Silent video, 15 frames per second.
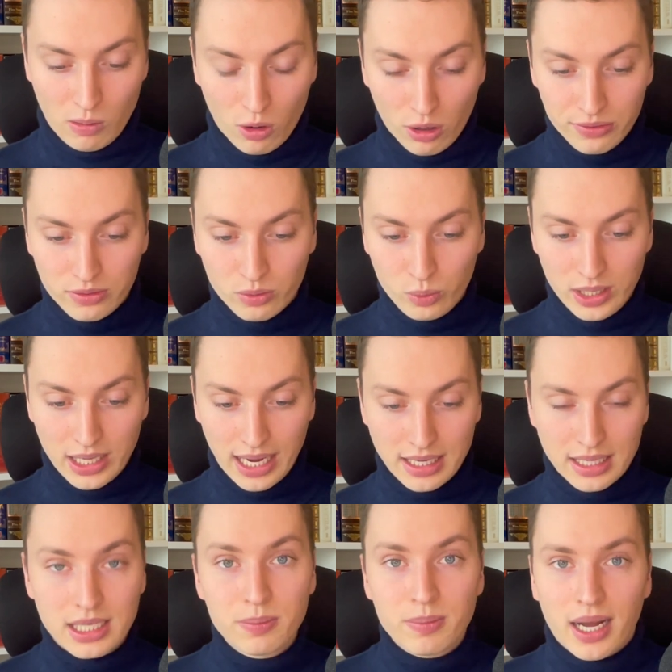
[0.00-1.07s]
Often we
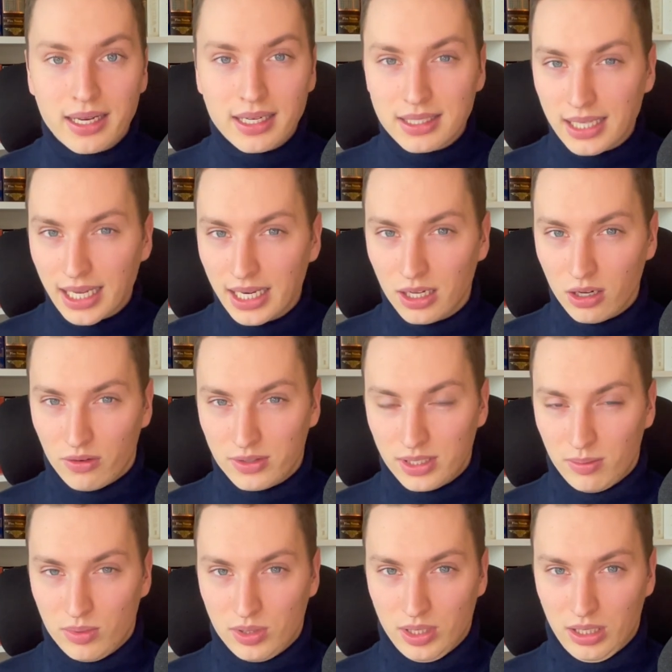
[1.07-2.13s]
gain a deeper understanding of
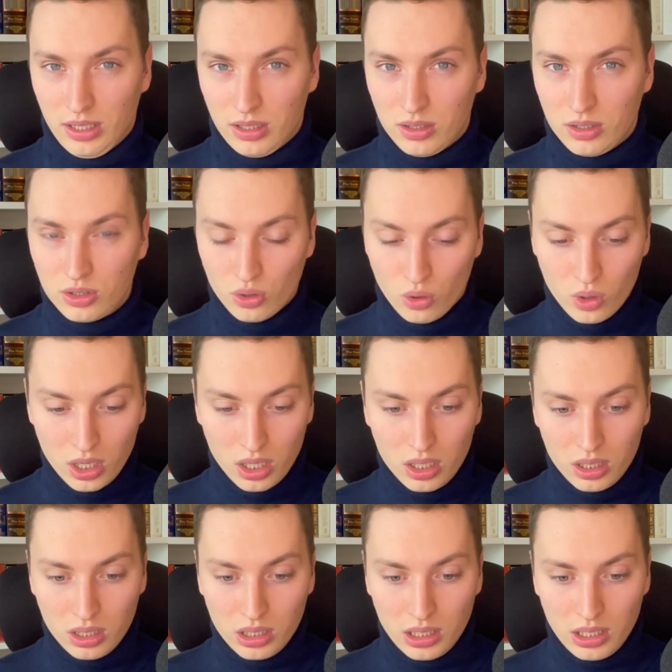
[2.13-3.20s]
something, so
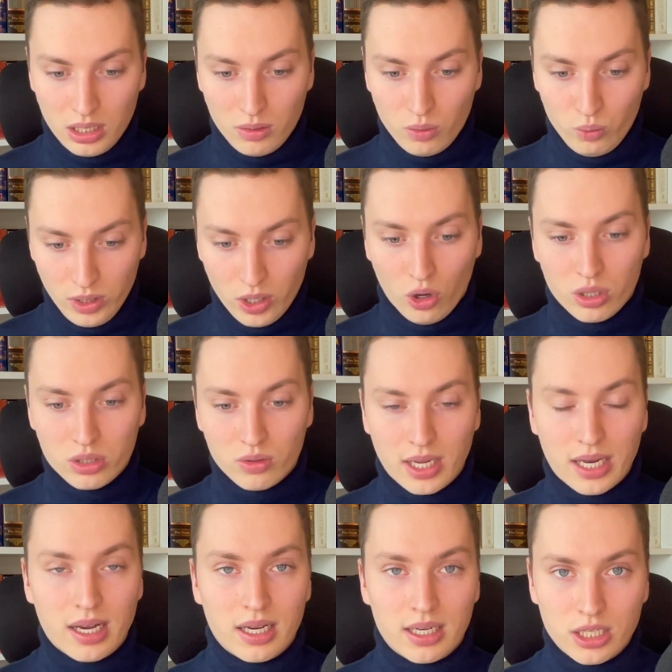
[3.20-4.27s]
we also
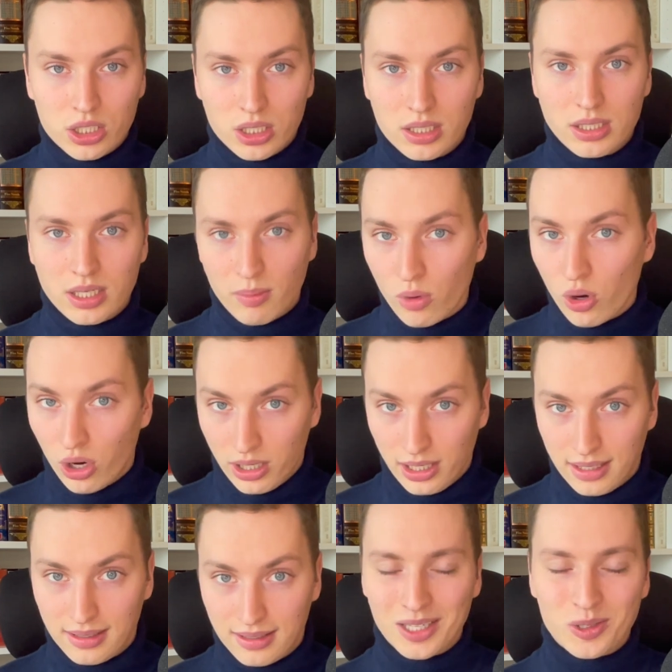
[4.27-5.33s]
get in addition some
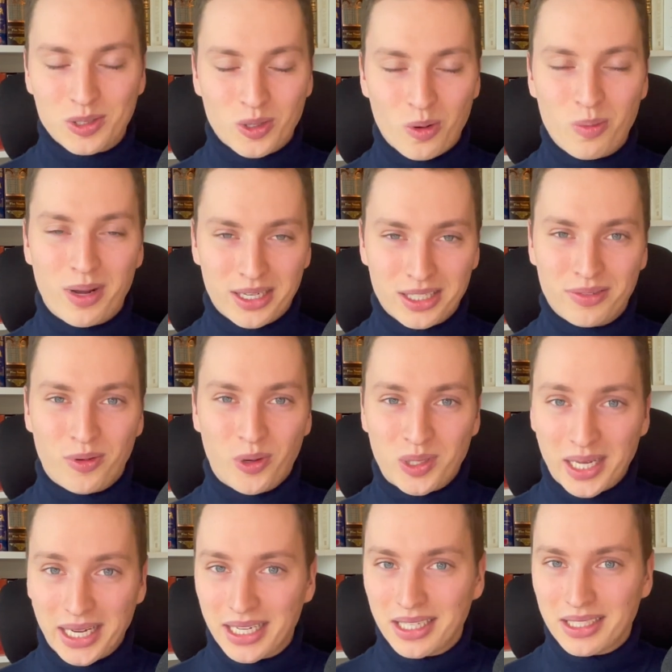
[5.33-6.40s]
learning. Thank you so much for
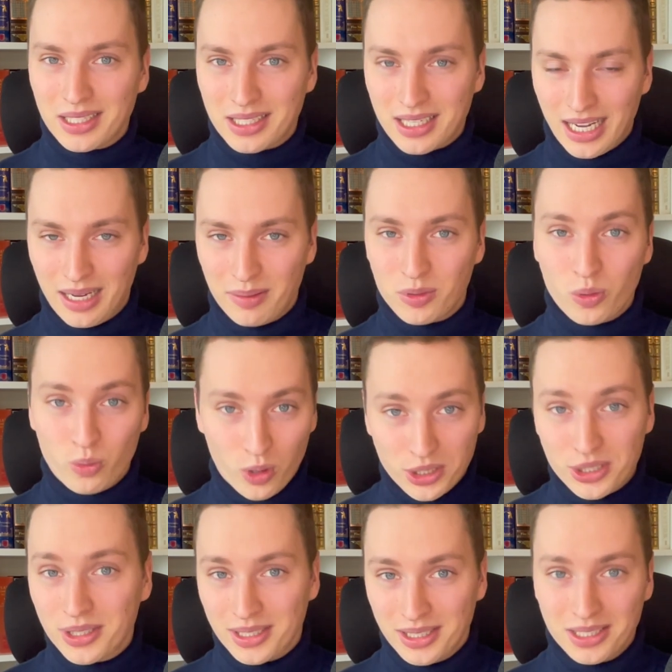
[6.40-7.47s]
taking the time to
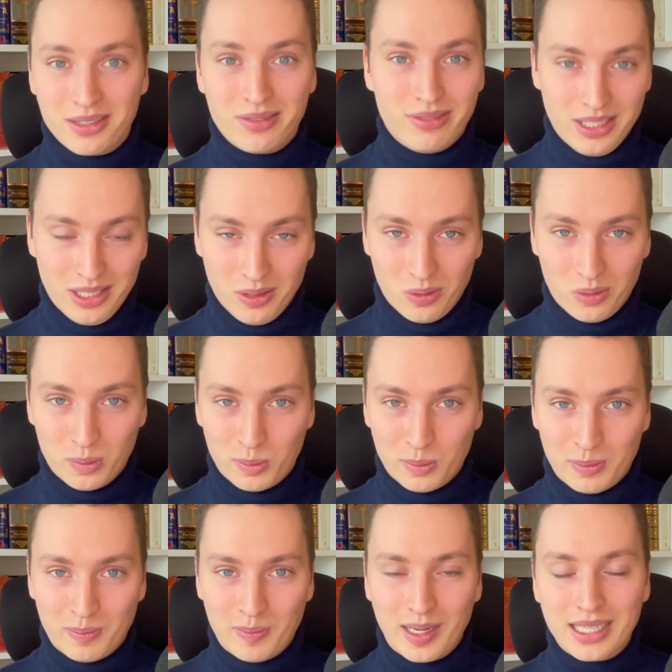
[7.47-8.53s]
watch this video.
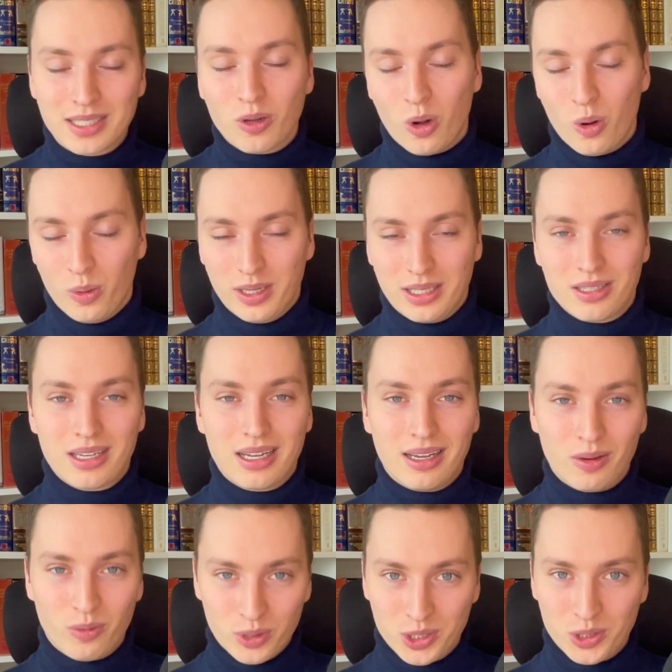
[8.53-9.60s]
As always,
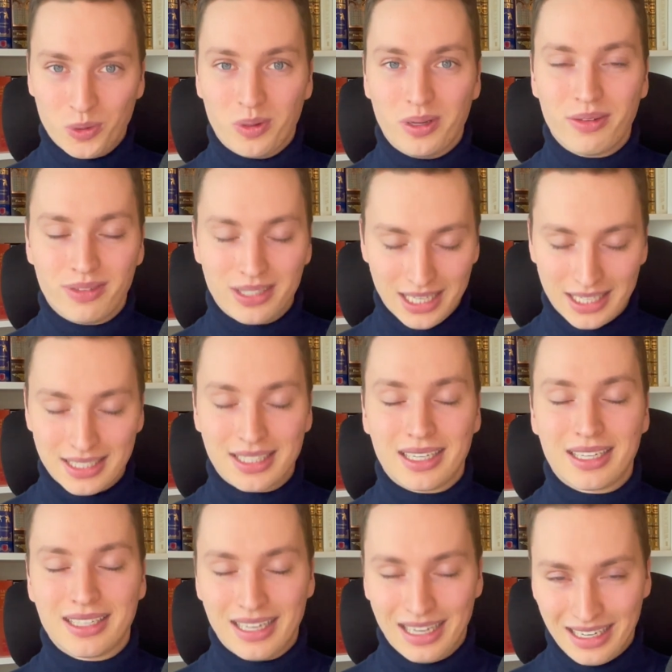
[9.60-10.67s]
I wish you a
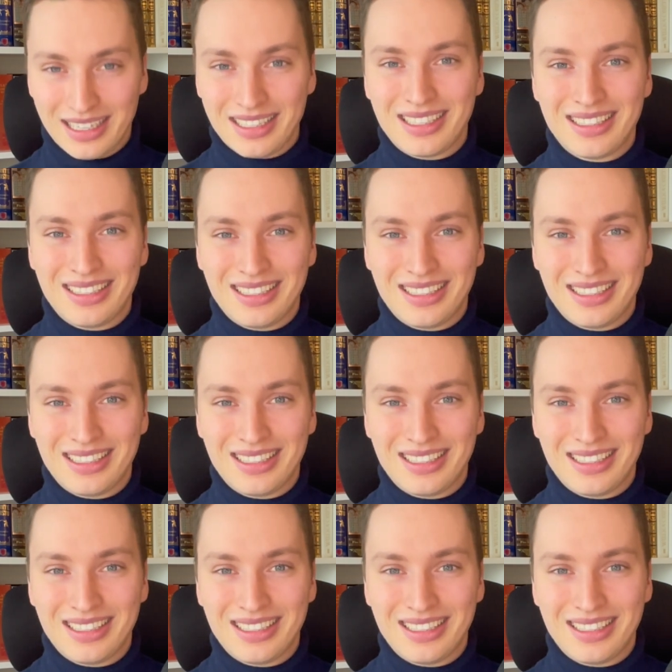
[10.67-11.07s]
fantastic day.